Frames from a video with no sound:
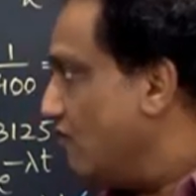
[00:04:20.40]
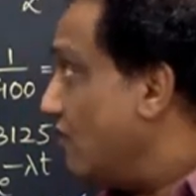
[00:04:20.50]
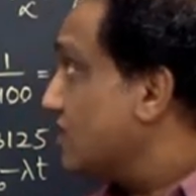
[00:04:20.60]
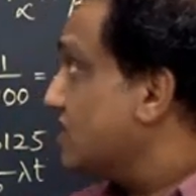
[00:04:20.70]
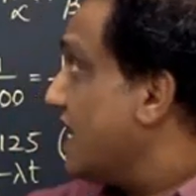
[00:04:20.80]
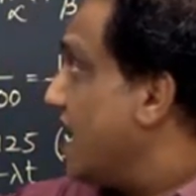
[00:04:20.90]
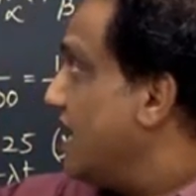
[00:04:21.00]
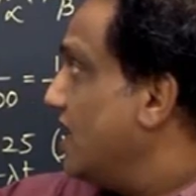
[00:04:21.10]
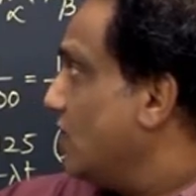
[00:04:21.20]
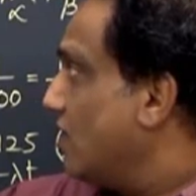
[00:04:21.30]
For
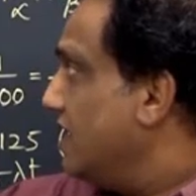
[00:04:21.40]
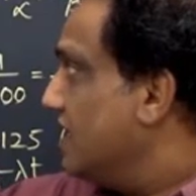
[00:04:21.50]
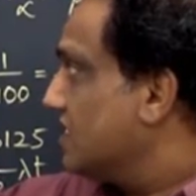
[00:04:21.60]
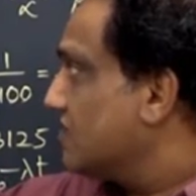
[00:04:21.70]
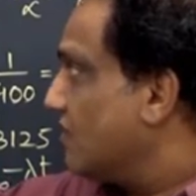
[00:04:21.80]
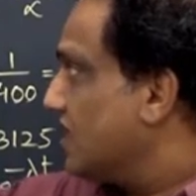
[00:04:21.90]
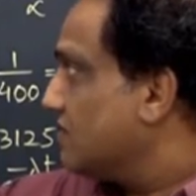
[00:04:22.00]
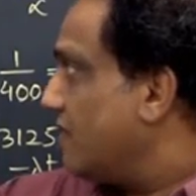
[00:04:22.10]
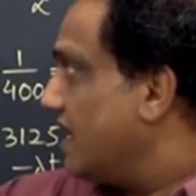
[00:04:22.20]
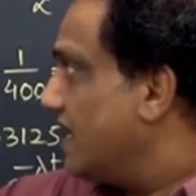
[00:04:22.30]
Z nucleus, what
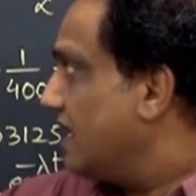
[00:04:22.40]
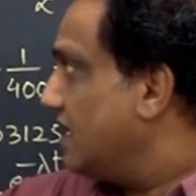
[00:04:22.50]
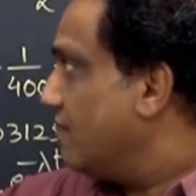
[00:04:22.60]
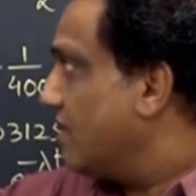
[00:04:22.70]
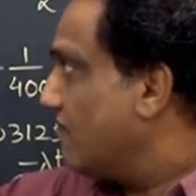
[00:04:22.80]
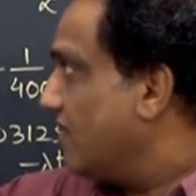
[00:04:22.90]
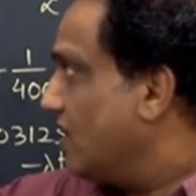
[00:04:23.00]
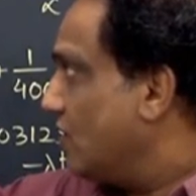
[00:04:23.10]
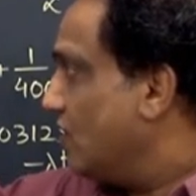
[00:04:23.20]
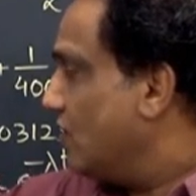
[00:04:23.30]
is binding energy per
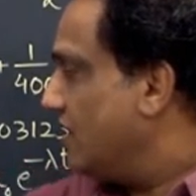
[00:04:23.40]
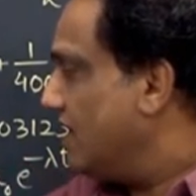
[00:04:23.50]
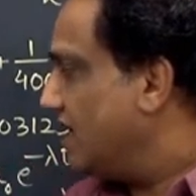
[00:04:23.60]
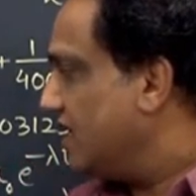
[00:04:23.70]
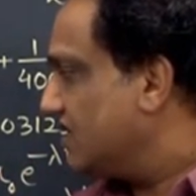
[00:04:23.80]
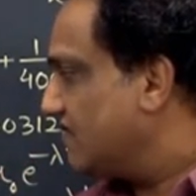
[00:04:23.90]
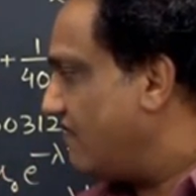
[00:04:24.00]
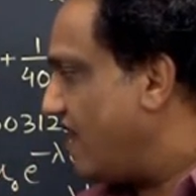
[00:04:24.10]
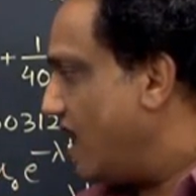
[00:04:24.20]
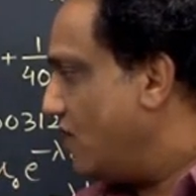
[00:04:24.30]
one nucleon? It is
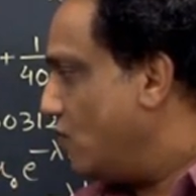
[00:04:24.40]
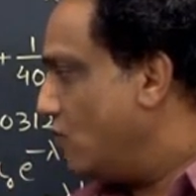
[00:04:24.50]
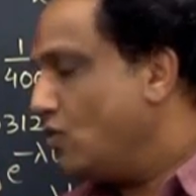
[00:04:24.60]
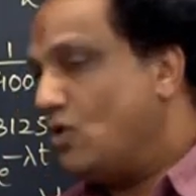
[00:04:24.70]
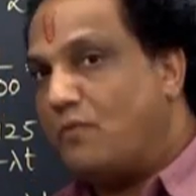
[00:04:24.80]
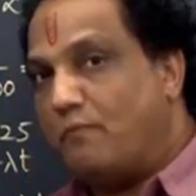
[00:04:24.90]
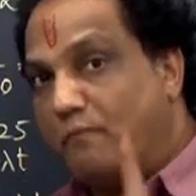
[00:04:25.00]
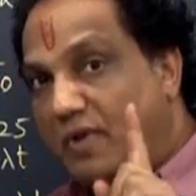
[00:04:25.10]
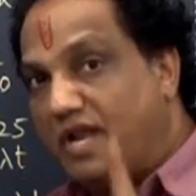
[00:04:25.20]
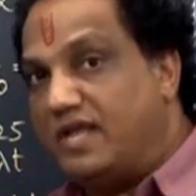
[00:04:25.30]
5
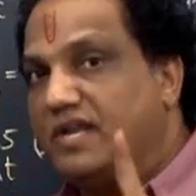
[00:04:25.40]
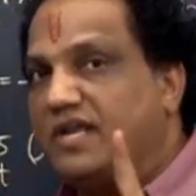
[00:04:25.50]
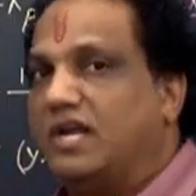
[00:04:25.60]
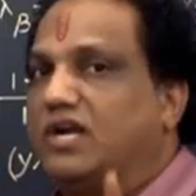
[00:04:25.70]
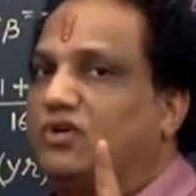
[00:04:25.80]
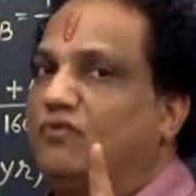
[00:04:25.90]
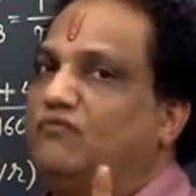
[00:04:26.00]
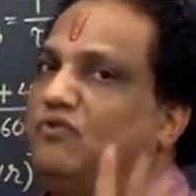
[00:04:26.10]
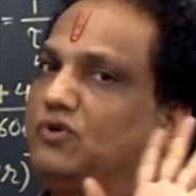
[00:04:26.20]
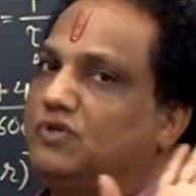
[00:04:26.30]
million
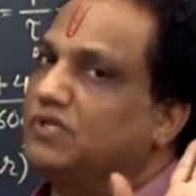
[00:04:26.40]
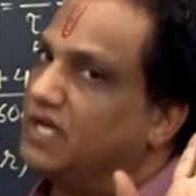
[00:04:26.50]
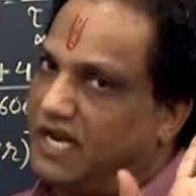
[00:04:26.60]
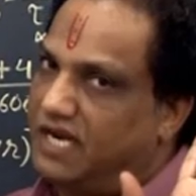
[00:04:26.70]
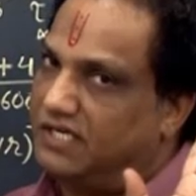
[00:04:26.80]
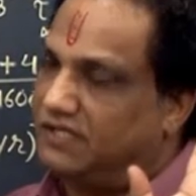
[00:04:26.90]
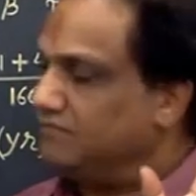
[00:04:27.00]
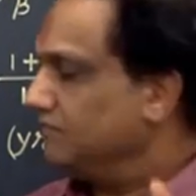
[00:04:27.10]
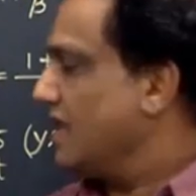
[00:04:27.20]
electron volt, correct?